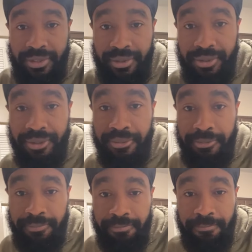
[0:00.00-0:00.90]
All right,
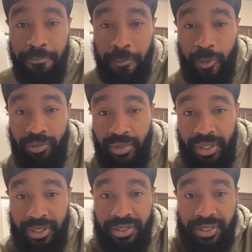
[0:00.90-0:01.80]

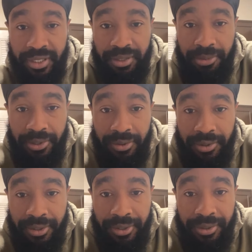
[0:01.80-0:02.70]
let's keep going.